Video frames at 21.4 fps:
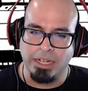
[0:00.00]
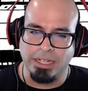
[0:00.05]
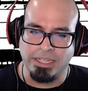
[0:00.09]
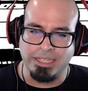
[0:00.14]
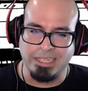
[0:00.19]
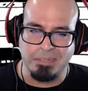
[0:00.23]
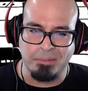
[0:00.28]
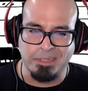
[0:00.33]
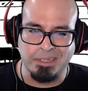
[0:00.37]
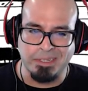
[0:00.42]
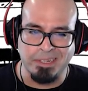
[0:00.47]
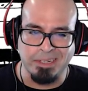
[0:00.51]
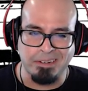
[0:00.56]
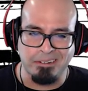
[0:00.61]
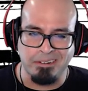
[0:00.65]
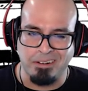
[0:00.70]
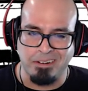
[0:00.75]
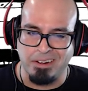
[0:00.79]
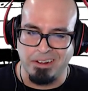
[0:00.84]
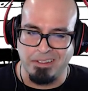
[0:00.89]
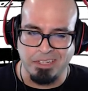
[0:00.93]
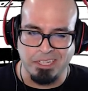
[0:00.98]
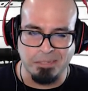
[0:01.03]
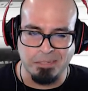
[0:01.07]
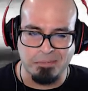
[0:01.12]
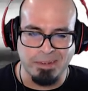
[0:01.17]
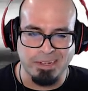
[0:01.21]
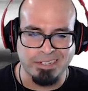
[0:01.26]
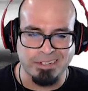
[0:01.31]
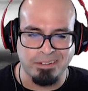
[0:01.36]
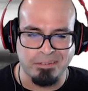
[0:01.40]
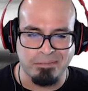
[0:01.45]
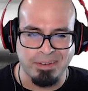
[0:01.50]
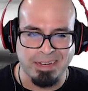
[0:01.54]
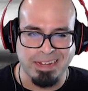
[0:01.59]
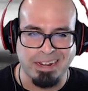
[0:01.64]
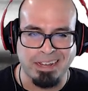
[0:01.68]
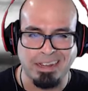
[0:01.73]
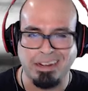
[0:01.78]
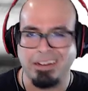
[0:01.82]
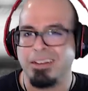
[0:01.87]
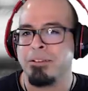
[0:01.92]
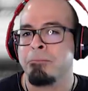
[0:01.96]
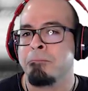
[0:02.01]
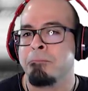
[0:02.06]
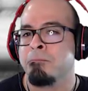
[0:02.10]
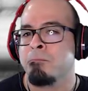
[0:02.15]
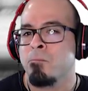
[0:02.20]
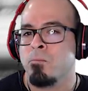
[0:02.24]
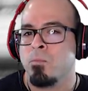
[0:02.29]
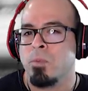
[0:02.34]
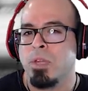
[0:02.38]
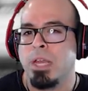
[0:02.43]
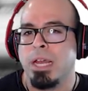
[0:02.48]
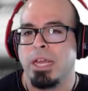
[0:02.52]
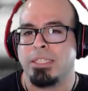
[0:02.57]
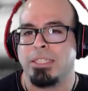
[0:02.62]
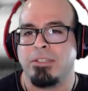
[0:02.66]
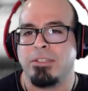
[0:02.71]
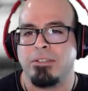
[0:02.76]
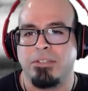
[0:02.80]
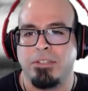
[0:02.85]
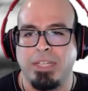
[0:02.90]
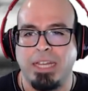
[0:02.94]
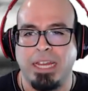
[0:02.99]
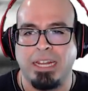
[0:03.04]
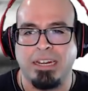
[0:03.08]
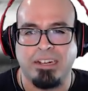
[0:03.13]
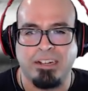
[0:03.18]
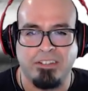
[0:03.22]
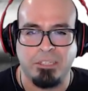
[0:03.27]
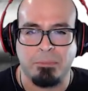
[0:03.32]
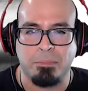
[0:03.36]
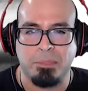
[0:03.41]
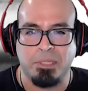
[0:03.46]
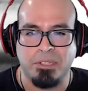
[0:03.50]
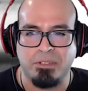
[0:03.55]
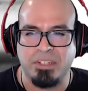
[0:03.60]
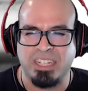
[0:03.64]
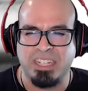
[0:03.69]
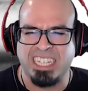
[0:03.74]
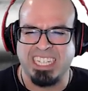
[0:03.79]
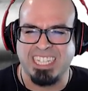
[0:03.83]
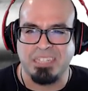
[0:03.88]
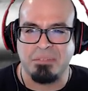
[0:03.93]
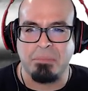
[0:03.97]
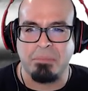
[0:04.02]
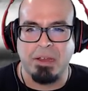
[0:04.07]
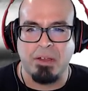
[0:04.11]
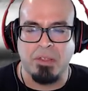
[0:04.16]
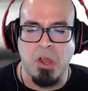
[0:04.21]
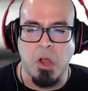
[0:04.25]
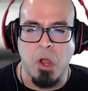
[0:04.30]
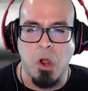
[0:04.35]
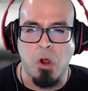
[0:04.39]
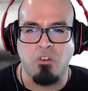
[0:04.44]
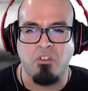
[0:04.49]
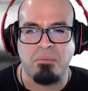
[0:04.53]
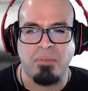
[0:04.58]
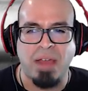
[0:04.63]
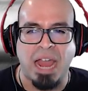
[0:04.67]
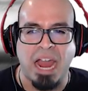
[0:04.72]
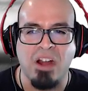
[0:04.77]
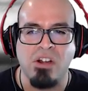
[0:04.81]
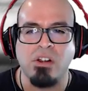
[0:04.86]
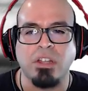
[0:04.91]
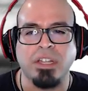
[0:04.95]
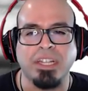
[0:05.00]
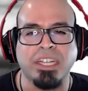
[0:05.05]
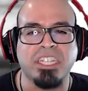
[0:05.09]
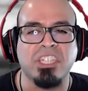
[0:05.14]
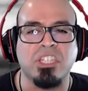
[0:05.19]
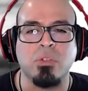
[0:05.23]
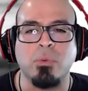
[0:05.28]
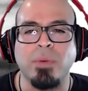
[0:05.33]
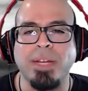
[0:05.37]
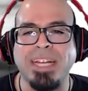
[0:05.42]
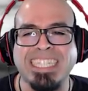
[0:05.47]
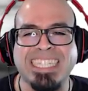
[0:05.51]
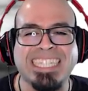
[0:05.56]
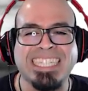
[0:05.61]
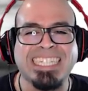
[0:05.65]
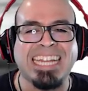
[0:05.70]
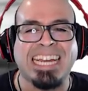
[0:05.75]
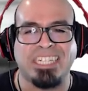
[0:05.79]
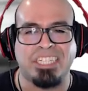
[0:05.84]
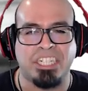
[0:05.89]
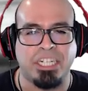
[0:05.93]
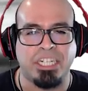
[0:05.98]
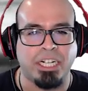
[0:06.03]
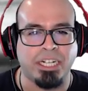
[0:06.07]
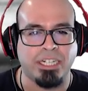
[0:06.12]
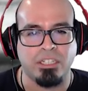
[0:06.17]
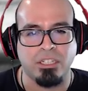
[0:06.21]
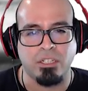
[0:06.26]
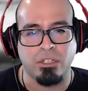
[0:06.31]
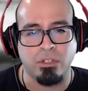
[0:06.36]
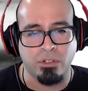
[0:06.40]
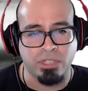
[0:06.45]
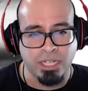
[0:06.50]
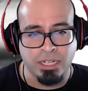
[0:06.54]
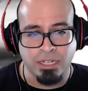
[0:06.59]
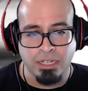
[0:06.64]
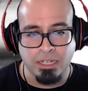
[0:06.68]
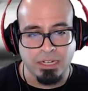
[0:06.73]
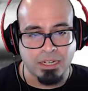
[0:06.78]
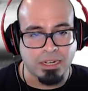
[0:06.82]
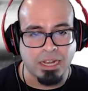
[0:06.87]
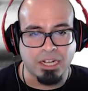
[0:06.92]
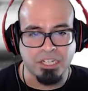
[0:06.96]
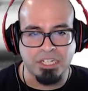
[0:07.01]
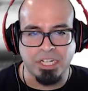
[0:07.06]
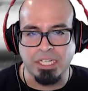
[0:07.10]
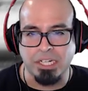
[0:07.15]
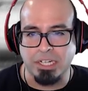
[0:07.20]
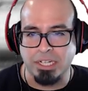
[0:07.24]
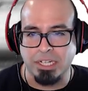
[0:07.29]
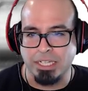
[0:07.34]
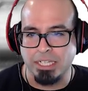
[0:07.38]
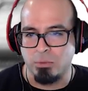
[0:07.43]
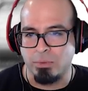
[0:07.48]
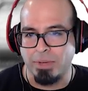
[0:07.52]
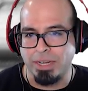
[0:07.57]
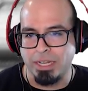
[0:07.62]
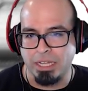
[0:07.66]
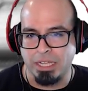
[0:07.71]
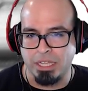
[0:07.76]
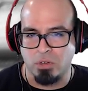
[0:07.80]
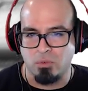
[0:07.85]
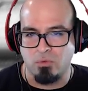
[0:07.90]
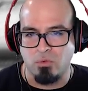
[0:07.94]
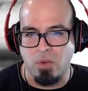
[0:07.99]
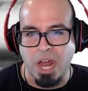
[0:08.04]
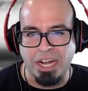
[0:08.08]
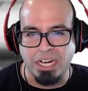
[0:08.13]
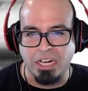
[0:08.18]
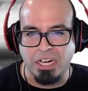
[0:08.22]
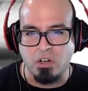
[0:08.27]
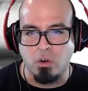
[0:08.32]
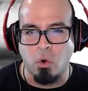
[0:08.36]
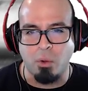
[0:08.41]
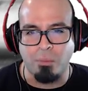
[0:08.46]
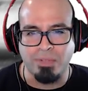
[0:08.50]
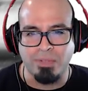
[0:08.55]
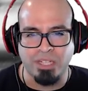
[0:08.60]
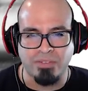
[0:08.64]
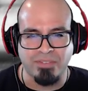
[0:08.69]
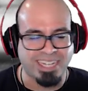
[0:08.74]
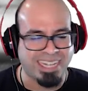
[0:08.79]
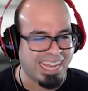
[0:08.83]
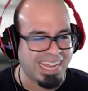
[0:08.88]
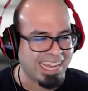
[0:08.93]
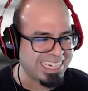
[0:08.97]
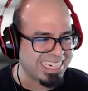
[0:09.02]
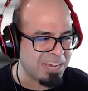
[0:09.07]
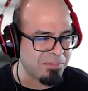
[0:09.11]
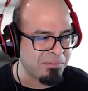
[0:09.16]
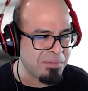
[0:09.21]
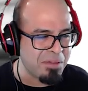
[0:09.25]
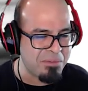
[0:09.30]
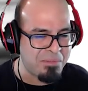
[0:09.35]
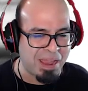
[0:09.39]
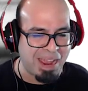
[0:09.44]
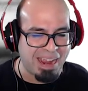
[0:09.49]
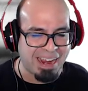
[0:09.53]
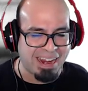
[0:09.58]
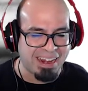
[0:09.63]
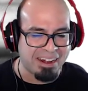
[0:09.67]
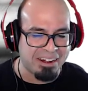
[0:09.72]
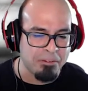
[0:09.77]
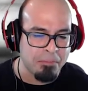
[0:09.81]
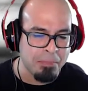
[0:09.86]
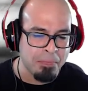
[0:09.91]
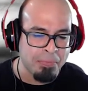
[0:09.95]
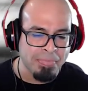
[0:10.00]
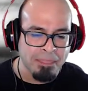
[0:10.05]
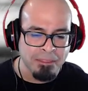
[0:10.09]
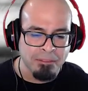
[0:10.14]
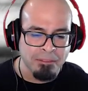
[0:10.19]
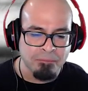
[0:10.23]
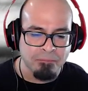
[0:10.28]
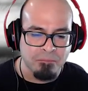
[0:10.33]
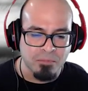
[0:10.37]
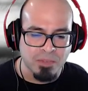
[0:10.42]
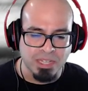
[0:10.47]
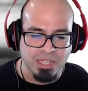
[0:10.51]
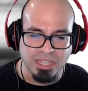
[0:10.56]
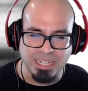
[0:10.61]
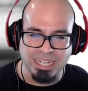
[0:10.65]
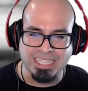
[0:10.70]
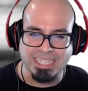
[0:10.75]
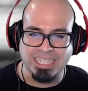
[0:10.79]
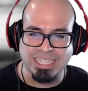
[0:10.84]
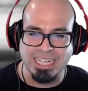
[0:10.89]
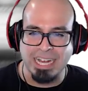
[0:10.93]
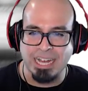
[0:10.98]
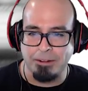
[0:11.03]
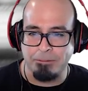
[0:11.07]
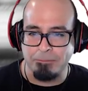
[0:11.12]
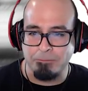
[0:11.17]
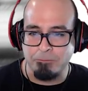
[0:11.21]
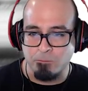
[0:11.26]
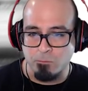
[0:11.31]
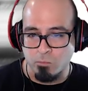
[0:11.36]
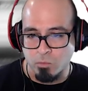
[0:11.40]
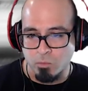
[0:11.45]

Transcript: It's a spittoon, nothing special about it. As soon as you get near the spittoon, you can smell the overpoweringly sweet stench it exudes, nauseatingly sweet like the rotting corpse of a dead gummy bear. Look inside.